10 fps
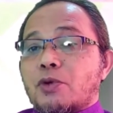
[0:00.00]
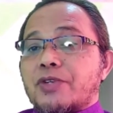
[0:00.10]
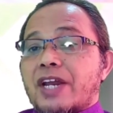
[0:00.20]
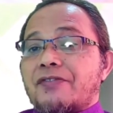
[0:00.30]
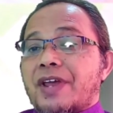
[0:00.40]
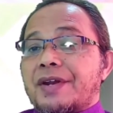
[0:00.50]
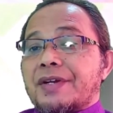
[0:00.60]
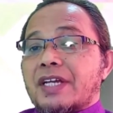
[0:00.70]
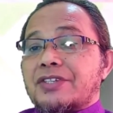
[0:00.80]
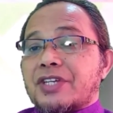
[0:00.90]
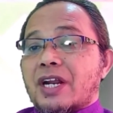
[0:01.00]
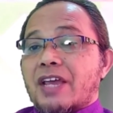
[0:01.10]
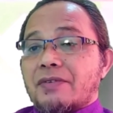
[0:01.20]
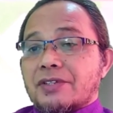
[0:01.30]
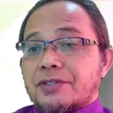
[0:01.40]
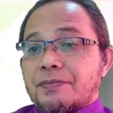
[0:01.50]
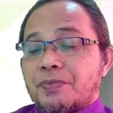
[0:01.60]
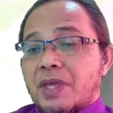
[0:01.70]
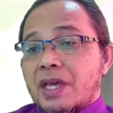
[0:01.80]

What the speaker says: both at federal and state levels.